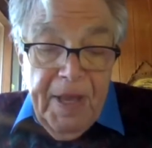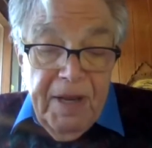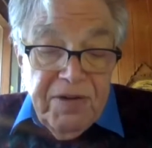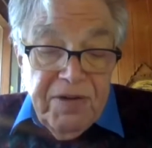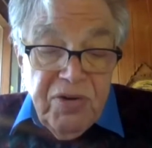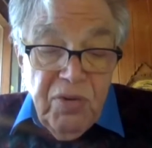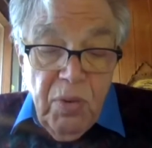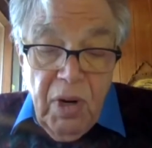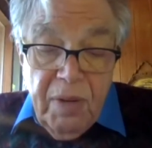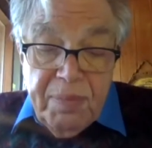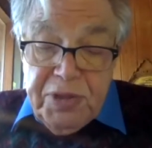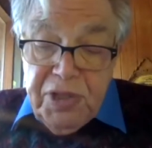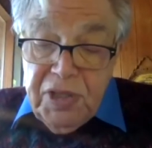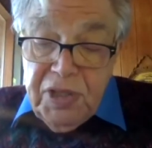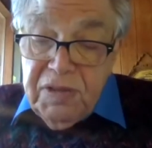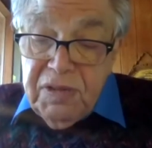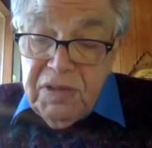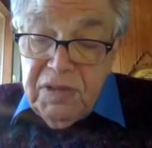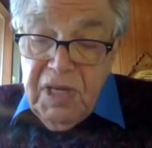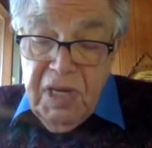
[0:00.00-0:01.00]

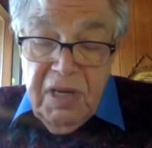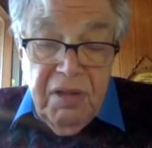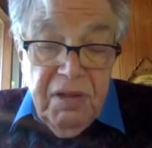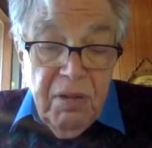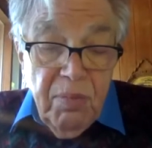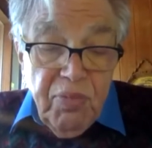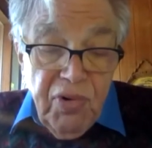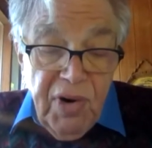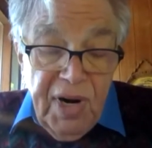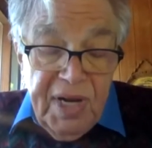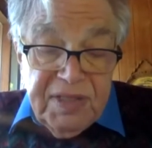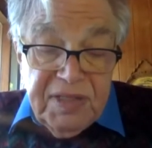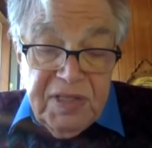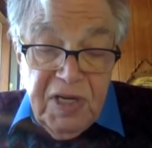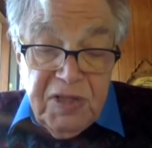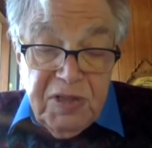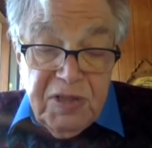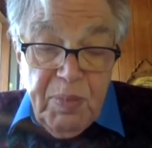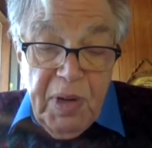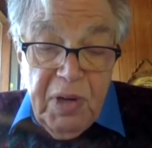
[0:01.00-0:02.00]
interruptions in the
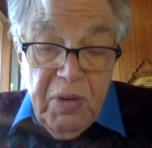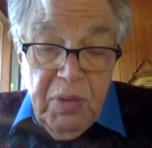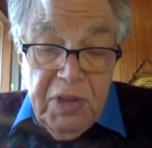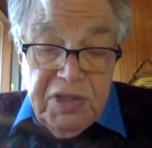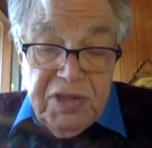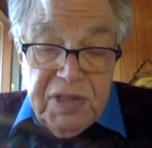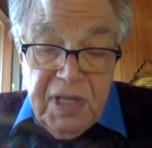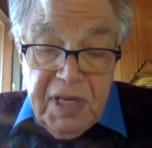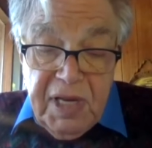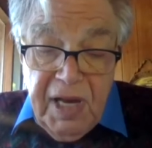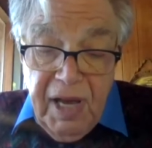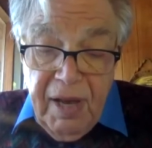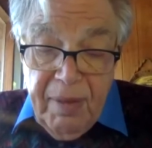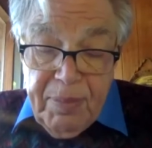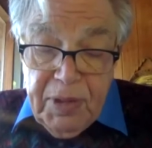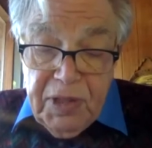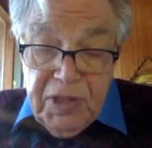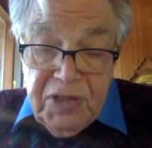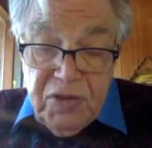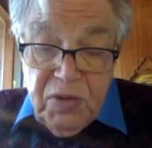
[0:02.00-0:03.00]
process by which the
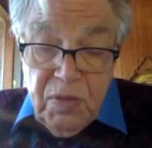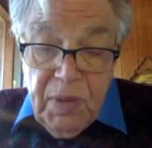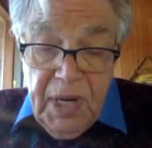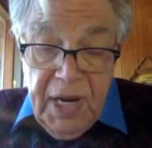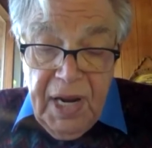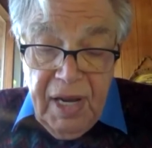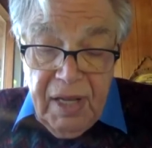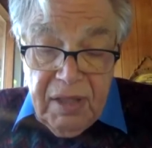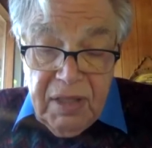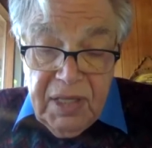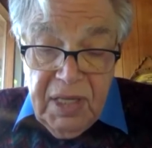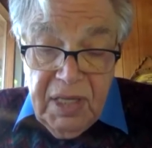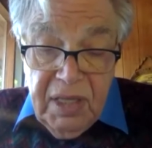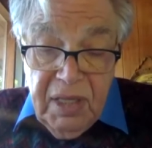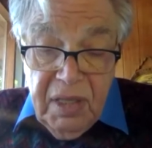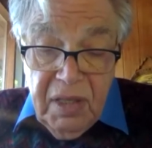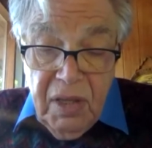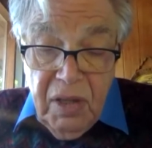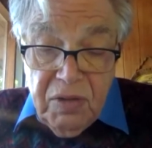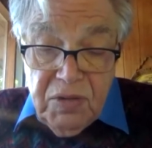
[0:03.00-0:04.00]
capitalist reality
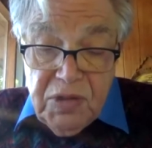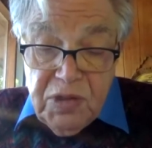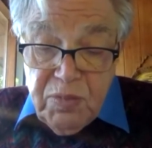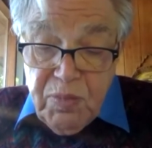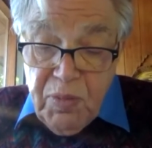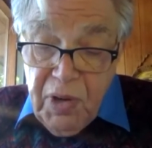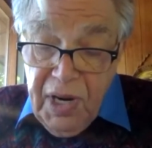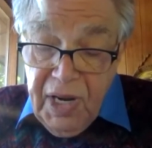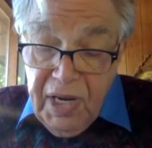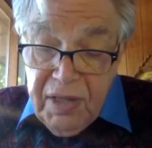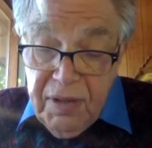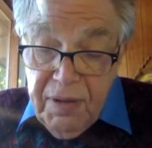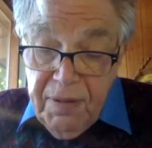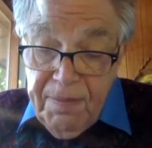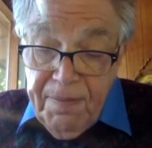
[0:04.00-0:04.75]
ego spread.